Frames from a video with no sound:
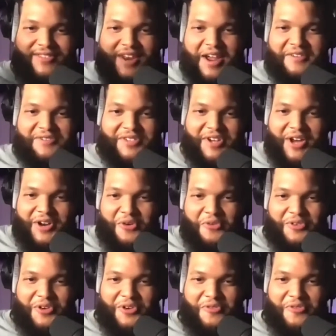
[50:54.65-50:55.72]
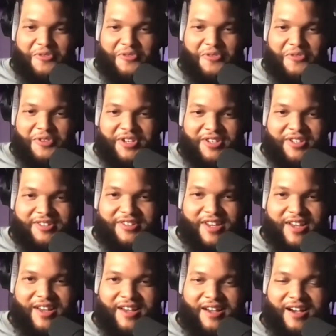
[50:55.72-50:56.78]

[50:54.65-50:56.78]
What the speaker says: that I've taught over and over again